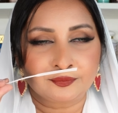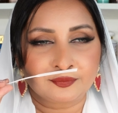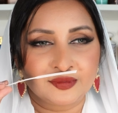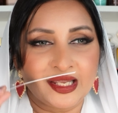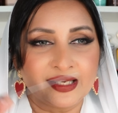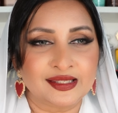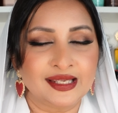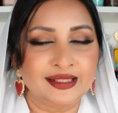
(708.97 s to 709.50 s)

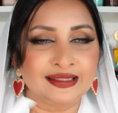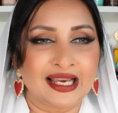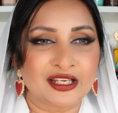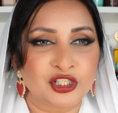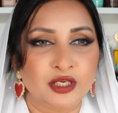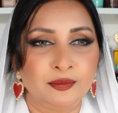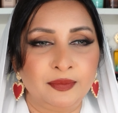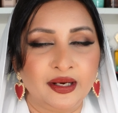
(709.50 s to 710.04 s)
they're saying
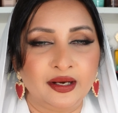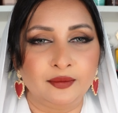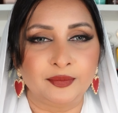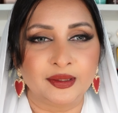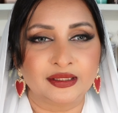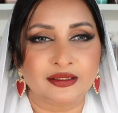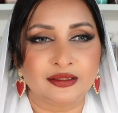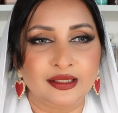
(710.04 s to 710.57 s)
nashi pear,
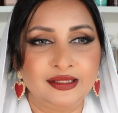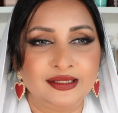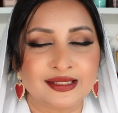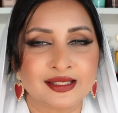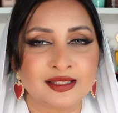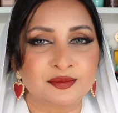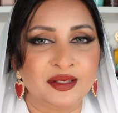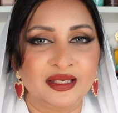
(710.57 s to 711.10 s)
but it
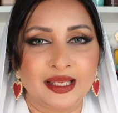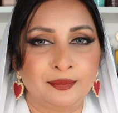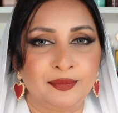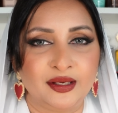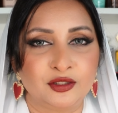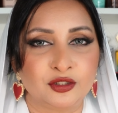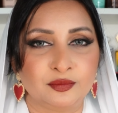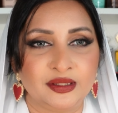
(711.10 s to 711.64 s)
doesn't smell like
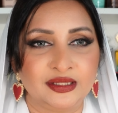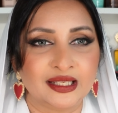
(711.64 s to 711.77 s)
pear to me.